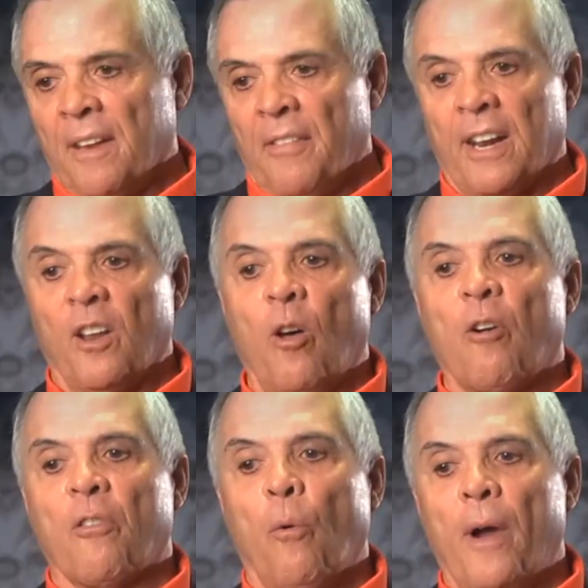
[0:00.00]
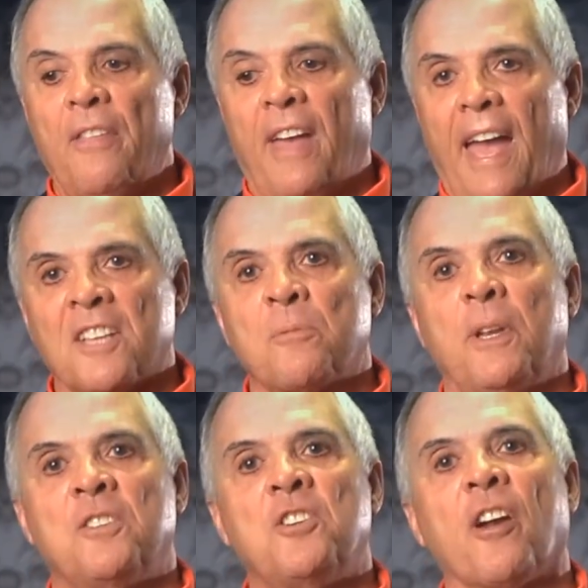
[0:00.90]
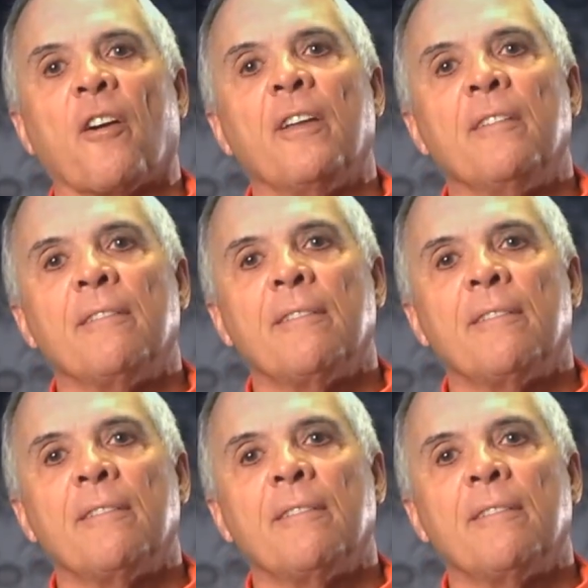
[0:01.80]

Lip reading: And then along the way, they asked me to chair it.